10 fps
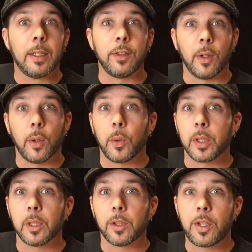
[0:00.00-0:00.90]
So
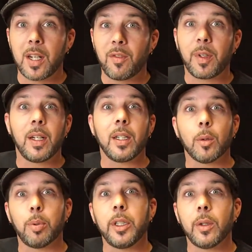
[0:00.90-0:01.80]
you're safe getting
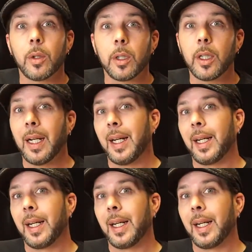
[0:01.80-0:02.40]
your pre-order.